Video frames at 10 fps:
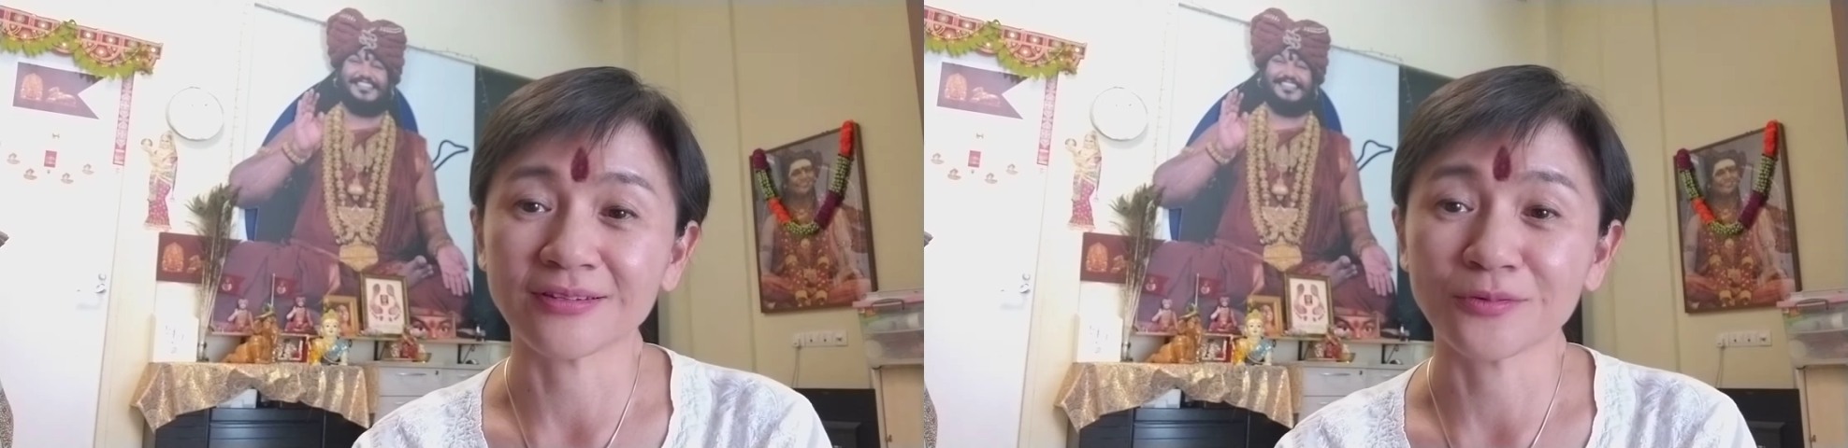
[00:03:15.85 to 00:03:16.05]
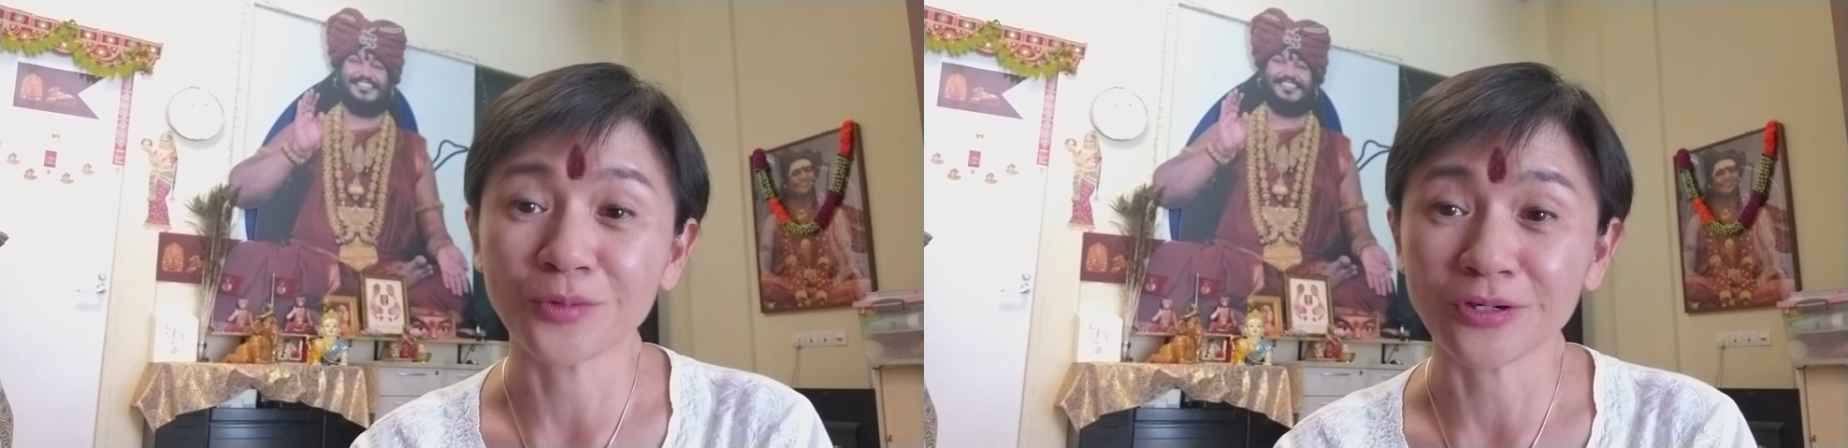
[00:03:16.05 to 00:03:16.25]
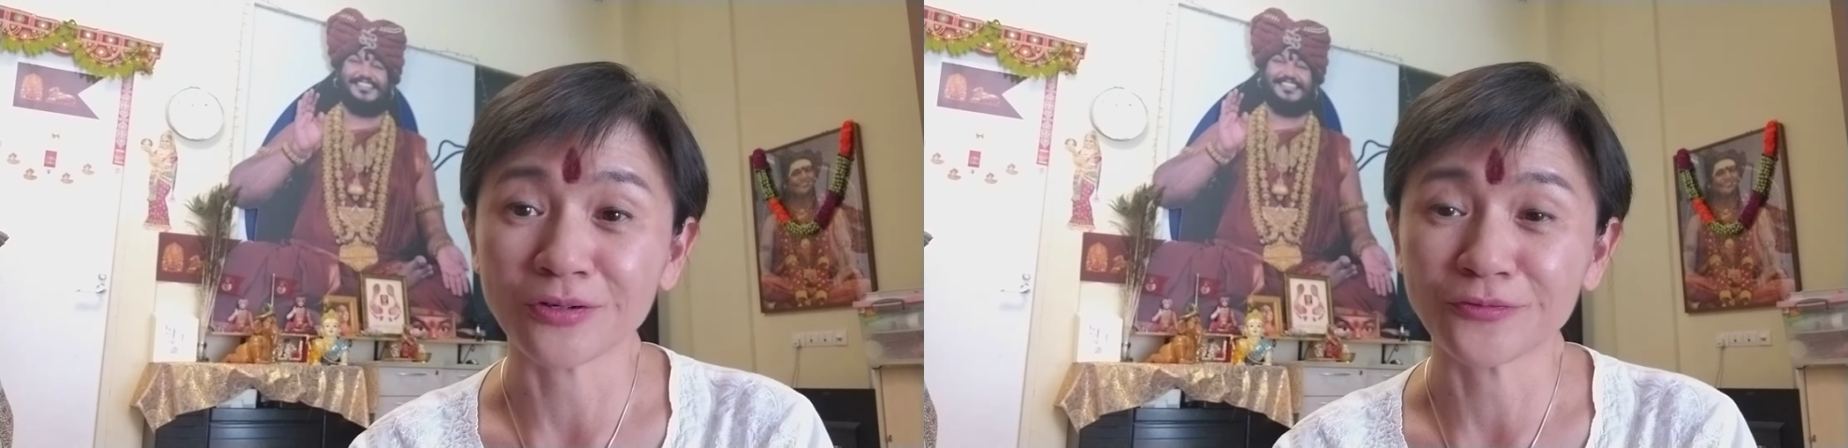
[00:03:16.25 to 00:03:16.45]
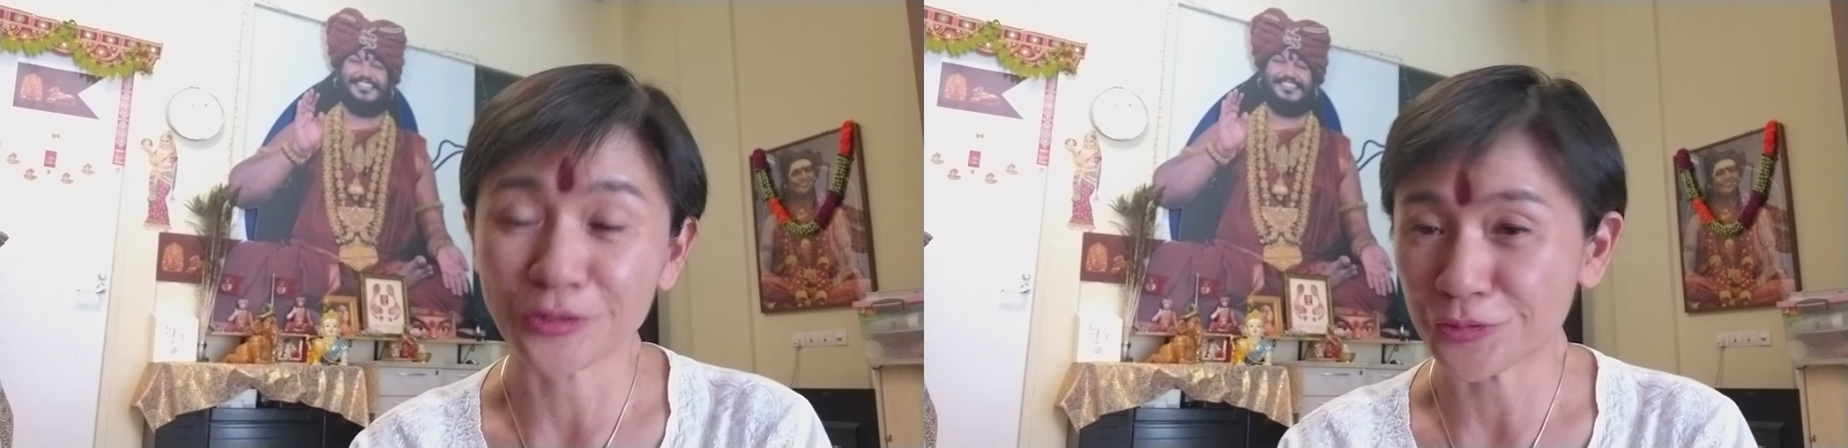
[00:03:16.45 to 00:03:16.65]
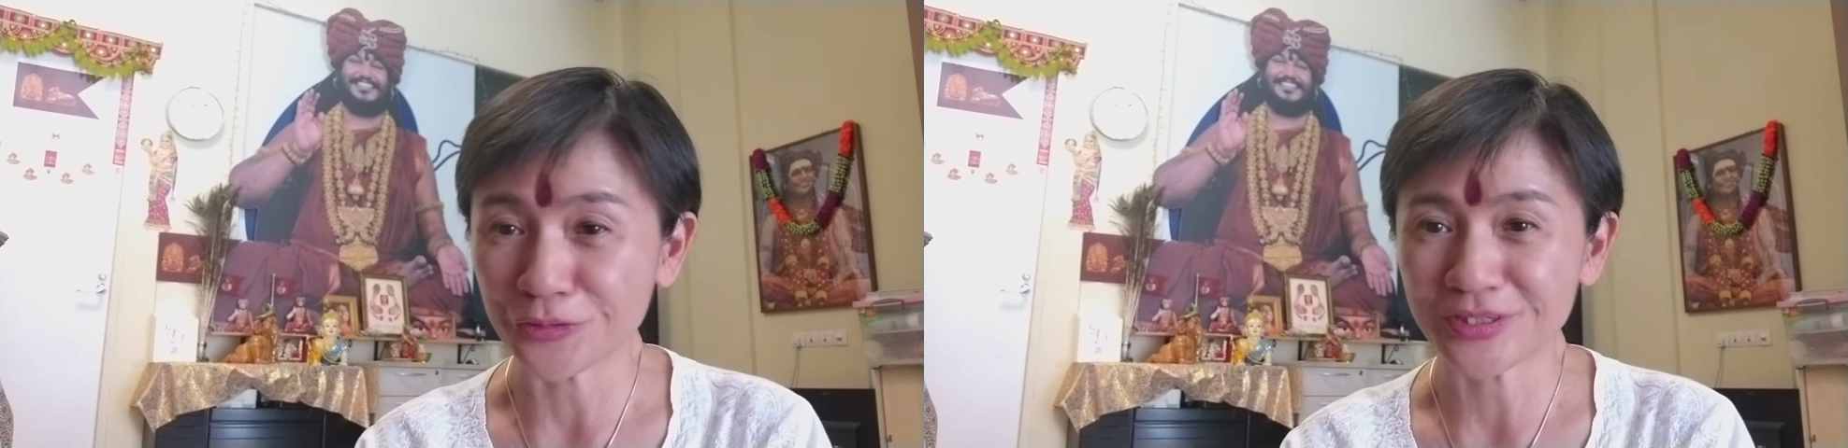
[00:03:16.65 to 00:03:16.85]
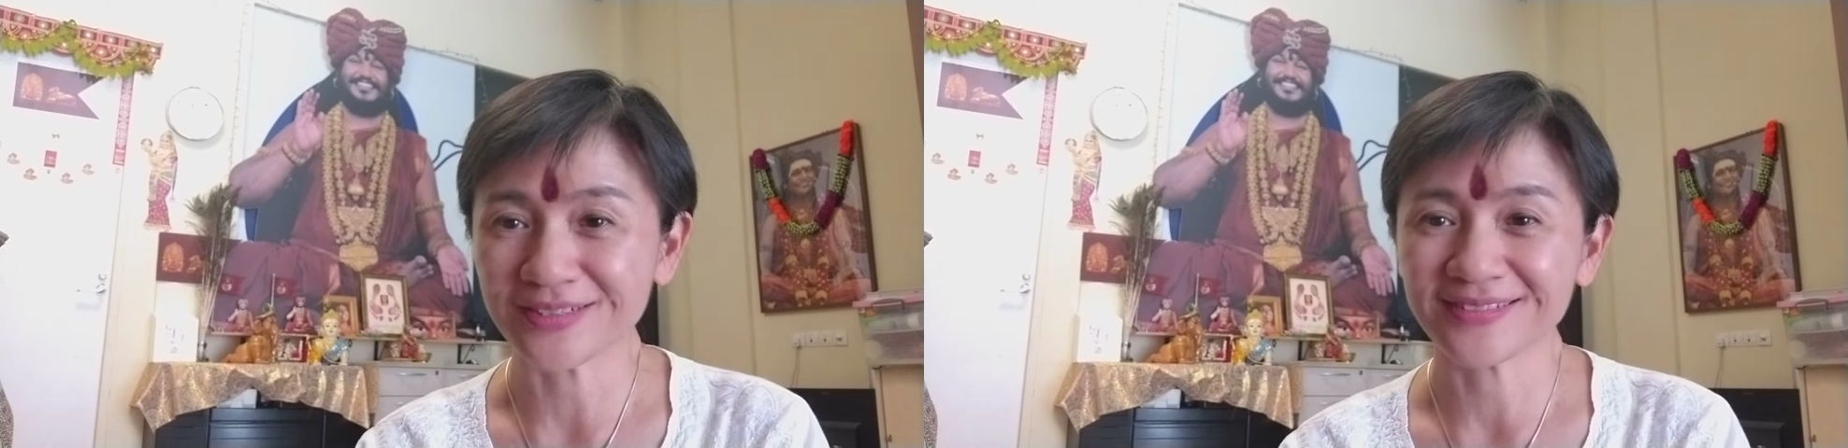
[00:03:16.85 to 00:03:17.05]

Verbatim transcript: world for good.